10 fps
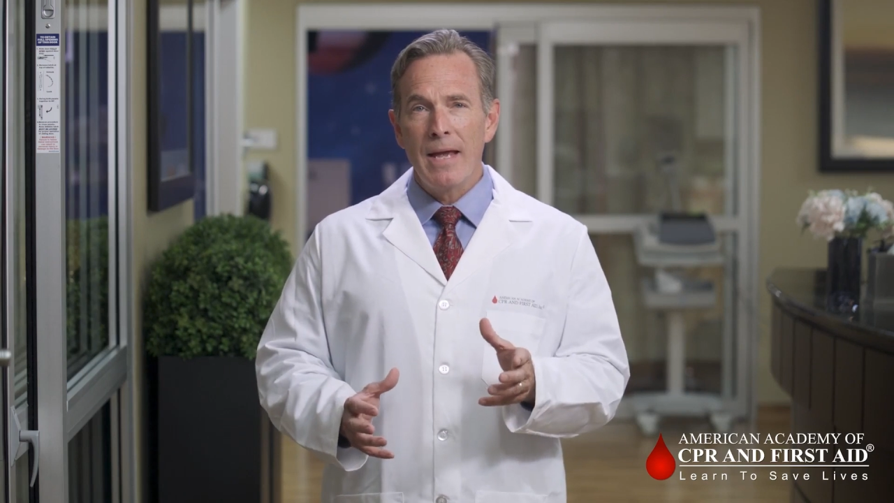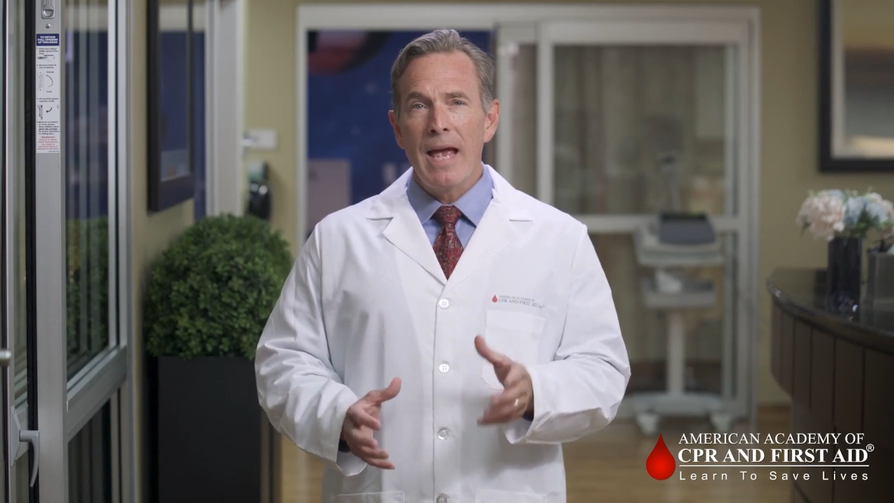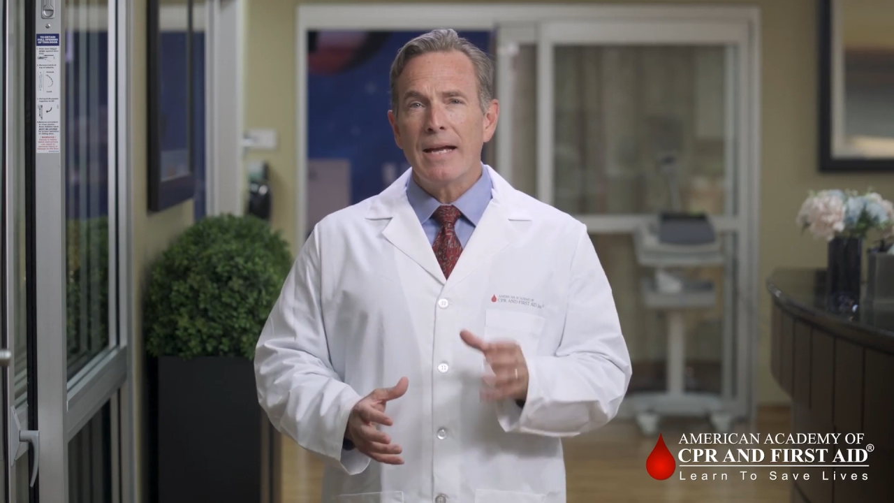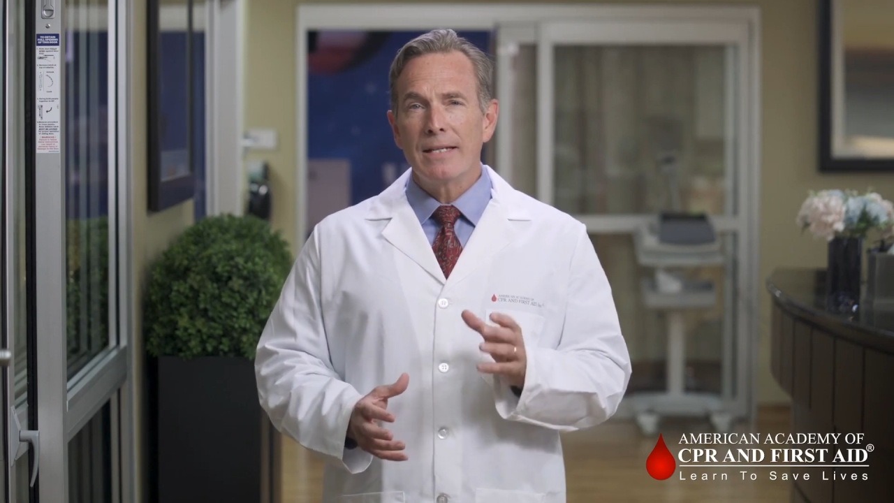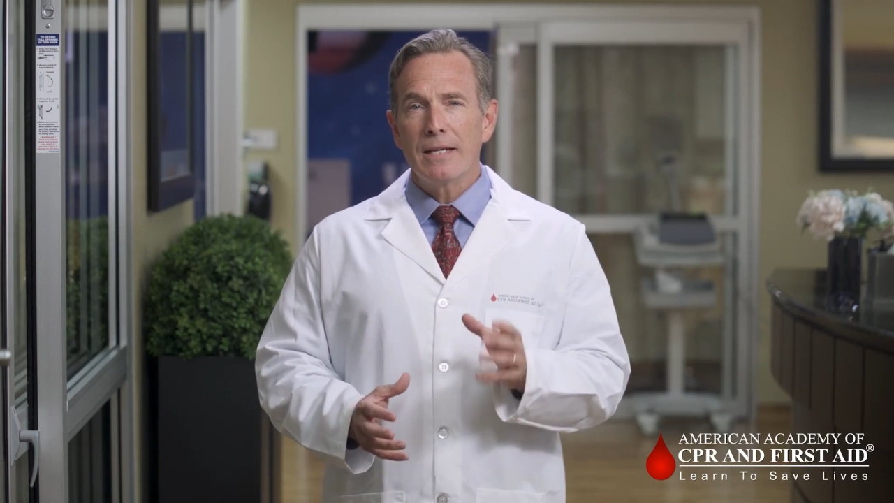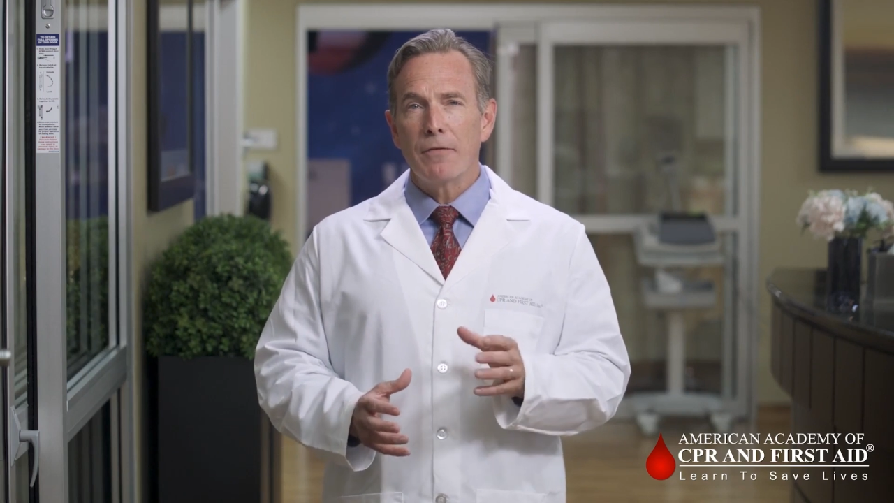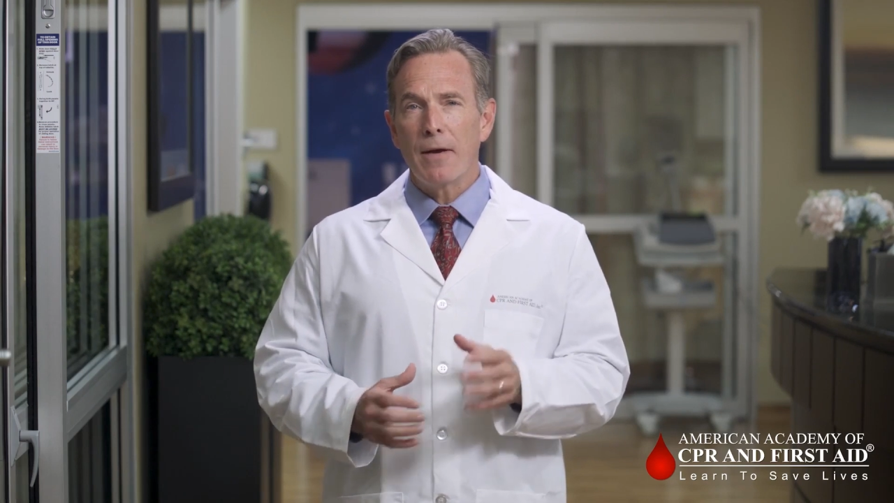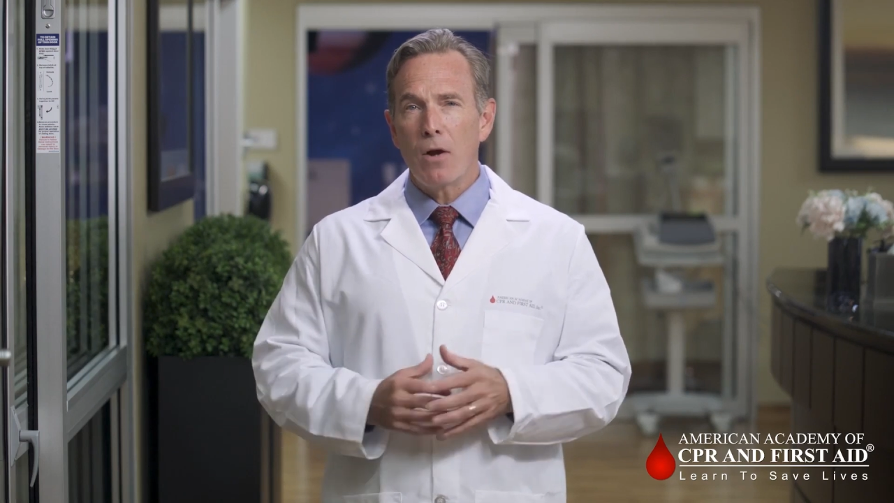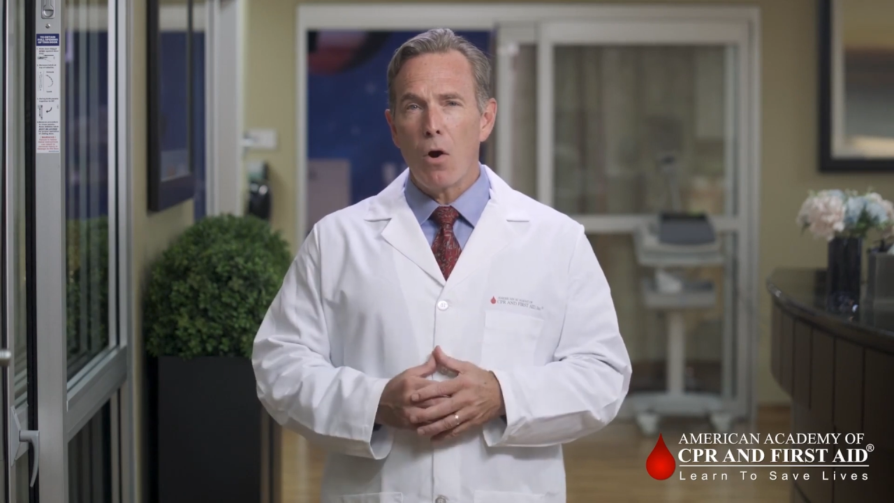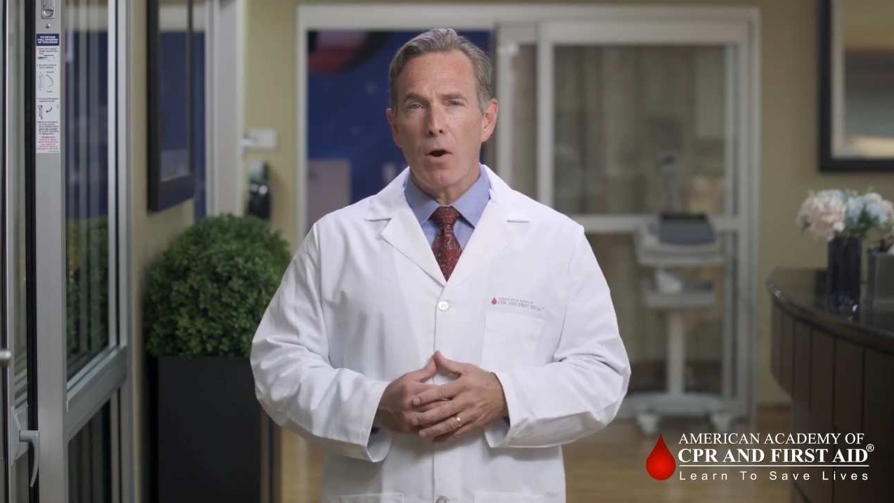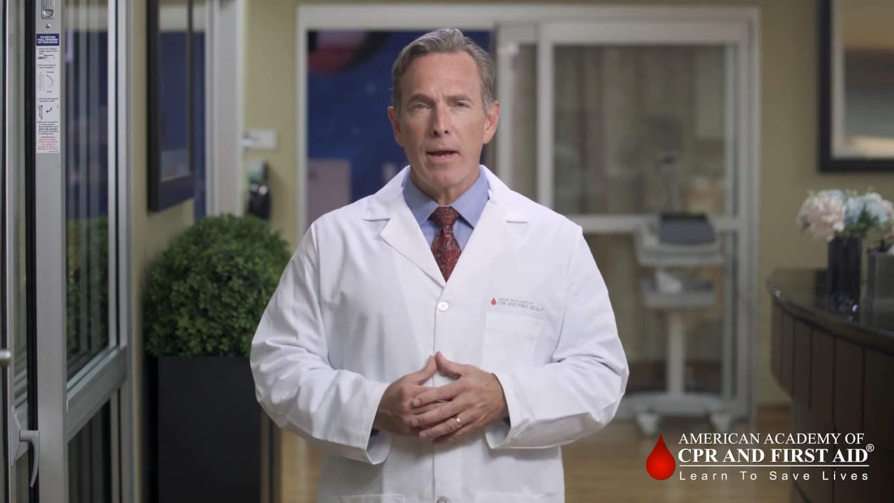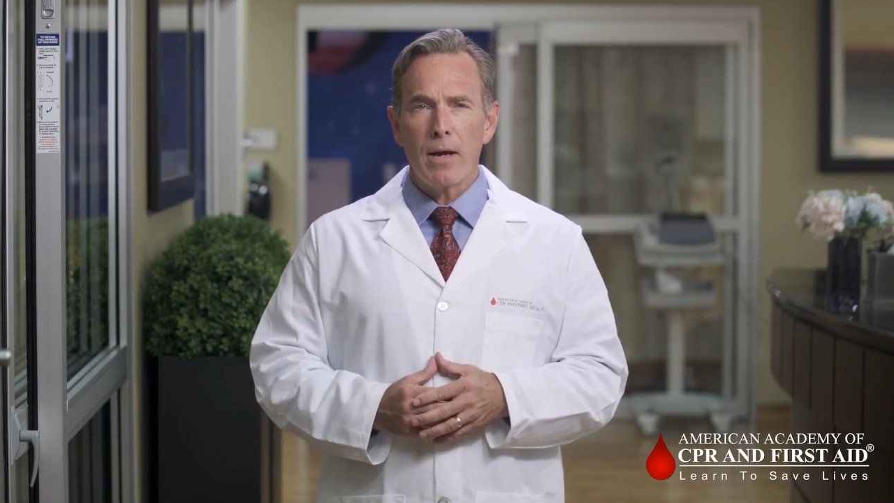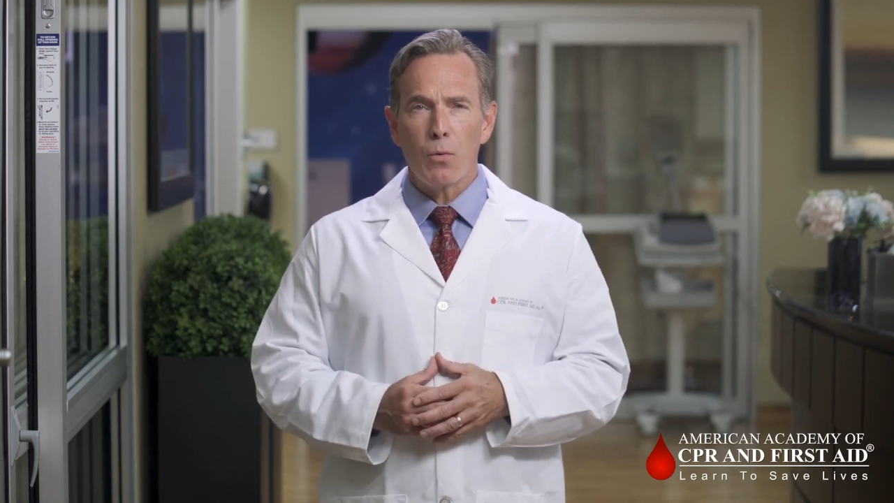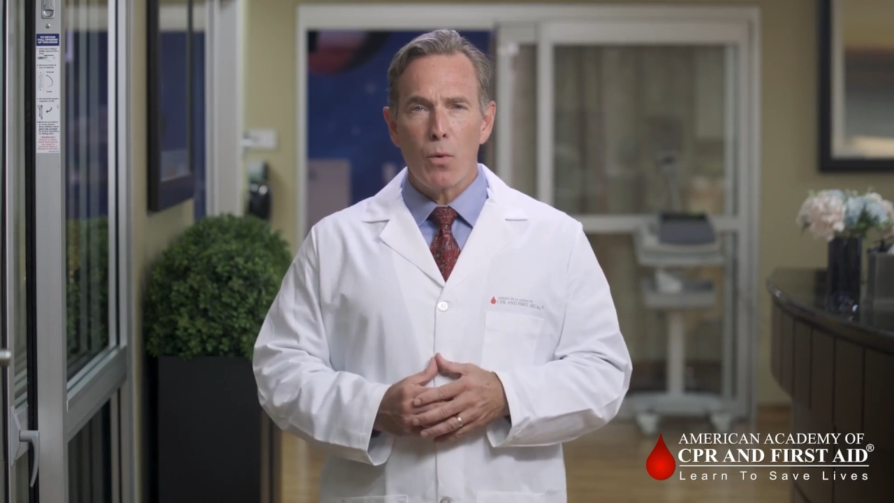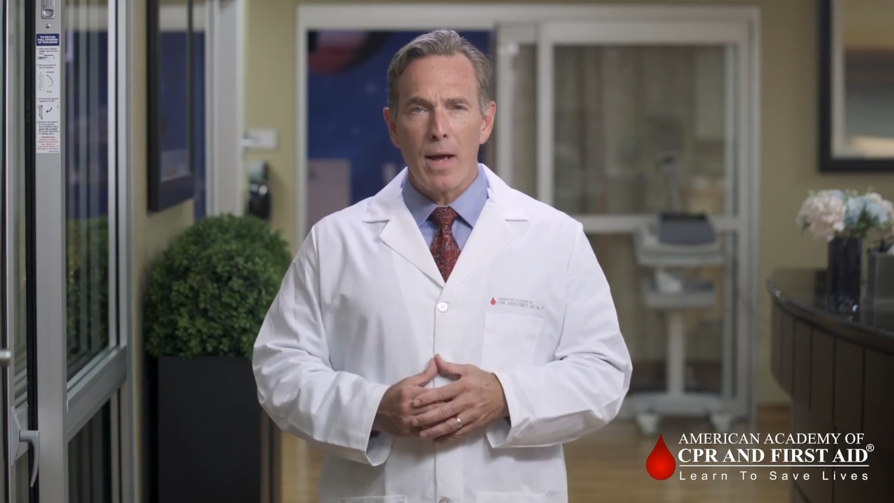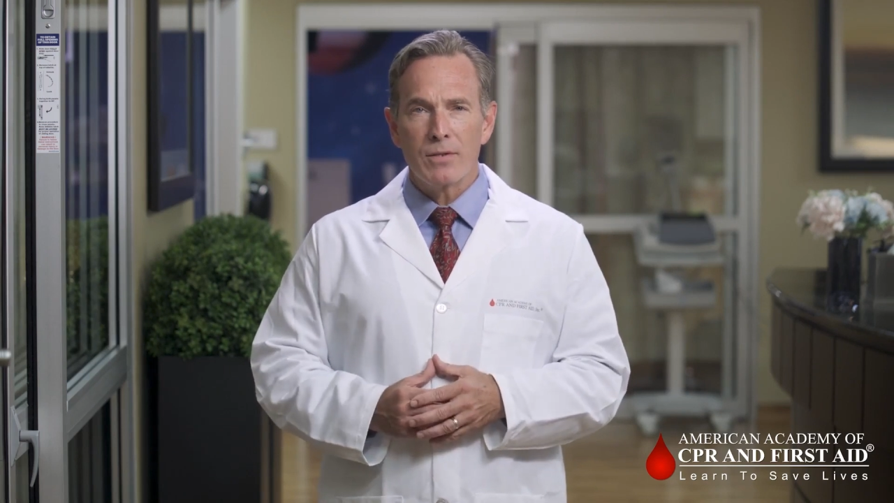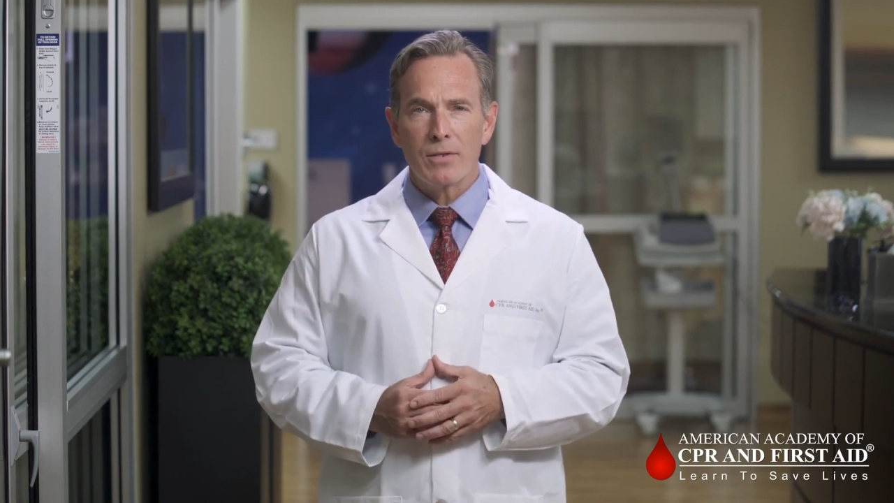identify cardiac arrest